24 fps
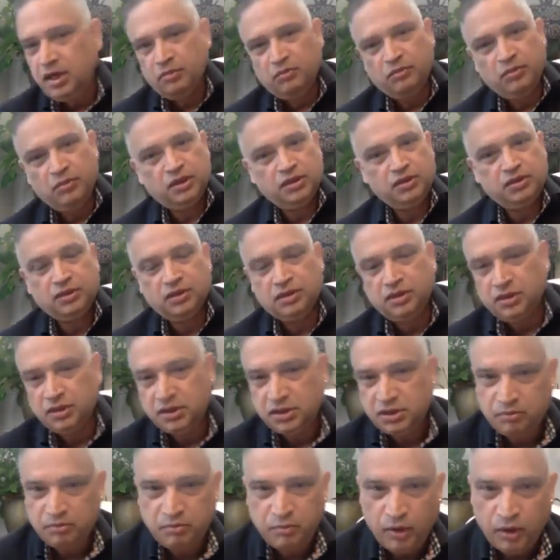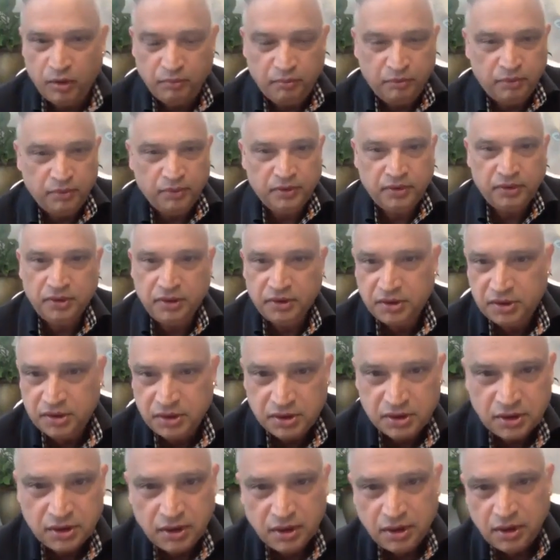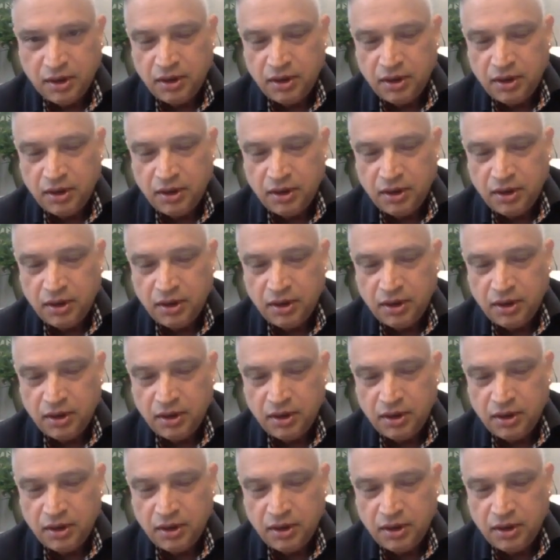munchers, poppers.